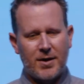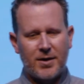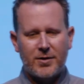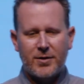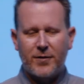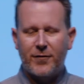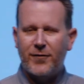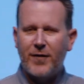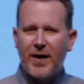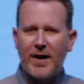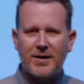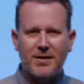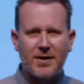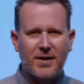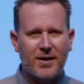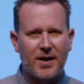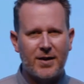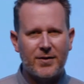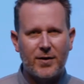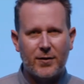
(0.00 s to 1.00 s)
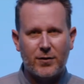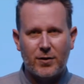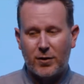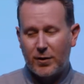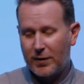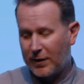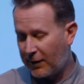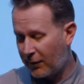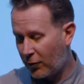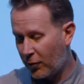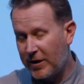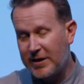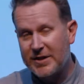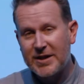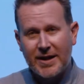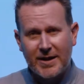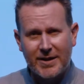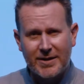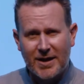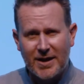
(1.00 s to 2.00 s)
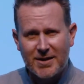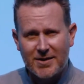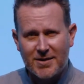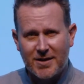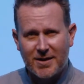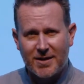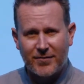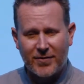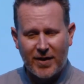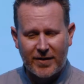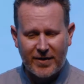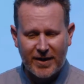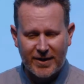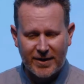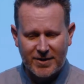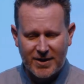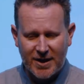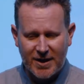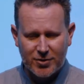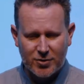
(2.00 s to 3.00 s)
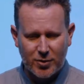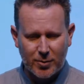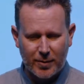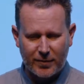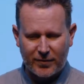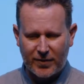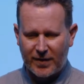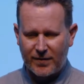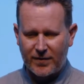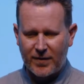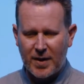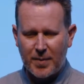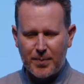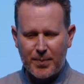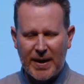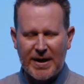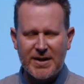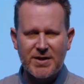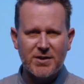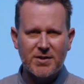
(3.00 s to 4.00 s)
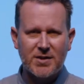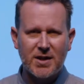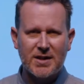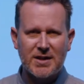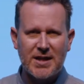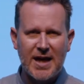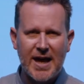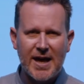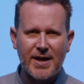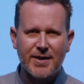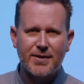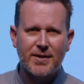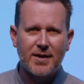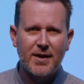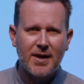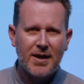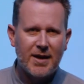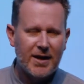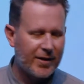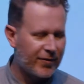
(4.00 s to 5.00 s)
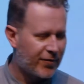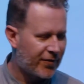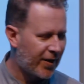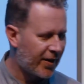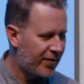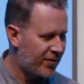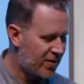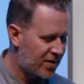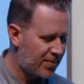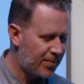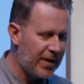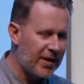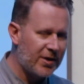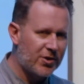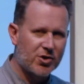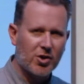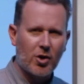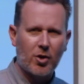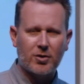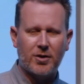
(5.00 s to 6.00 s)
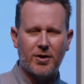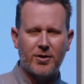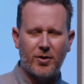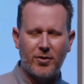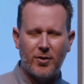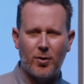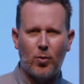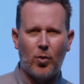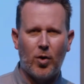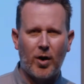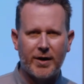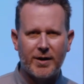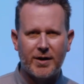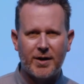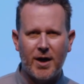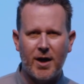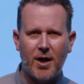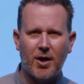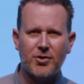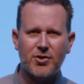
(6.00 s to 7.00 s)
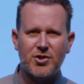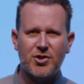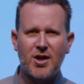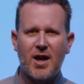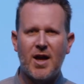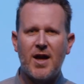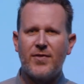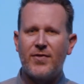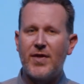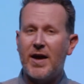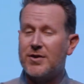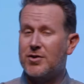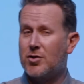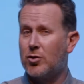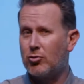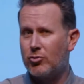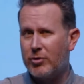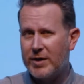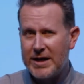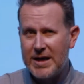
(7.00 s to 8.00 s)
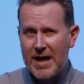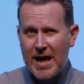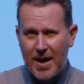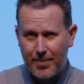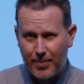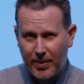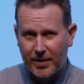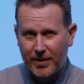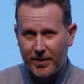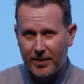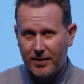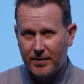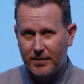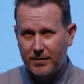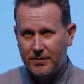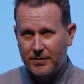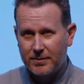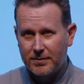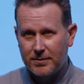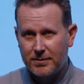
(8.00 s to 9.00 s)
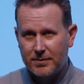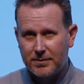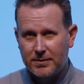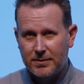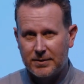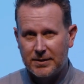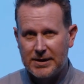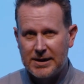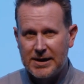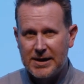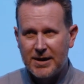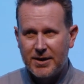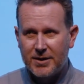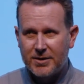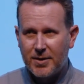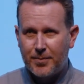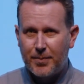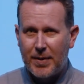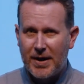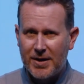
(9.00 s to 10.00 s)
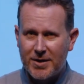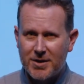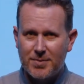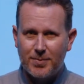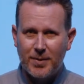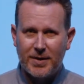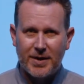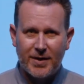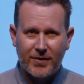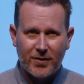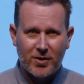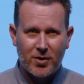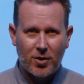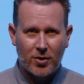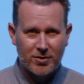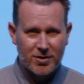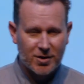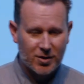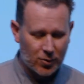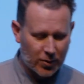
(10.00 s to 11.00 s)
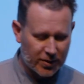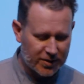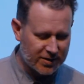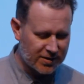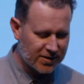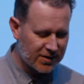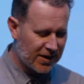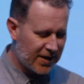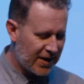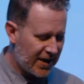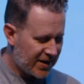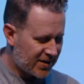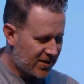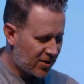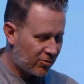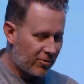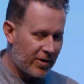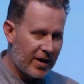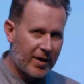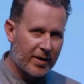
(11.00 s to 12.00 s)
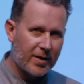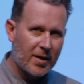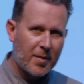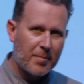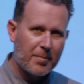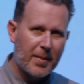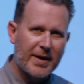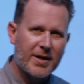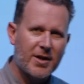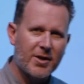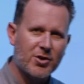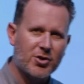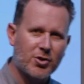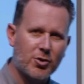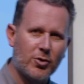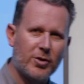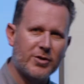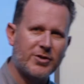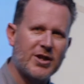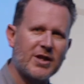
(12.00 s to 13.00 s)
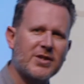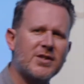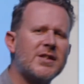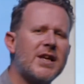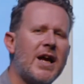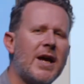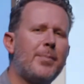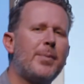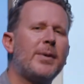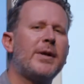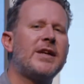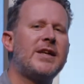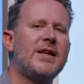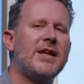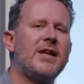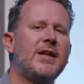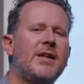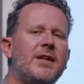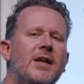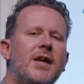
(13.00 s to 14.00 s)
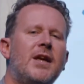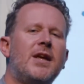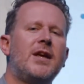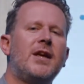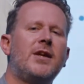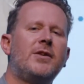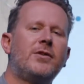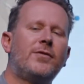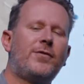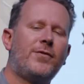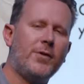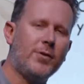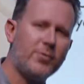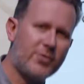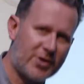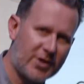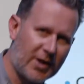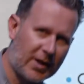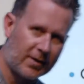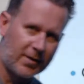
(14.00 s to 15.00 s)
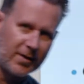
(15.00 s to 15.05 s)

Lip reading: The fact that they've already done and dusted, if they've had a tantrum, if they've painted the cat, if they've smeared chocolate on the white couch, that's already happened. The punishment and the consequence is around making sure it doesn't happen again in the future.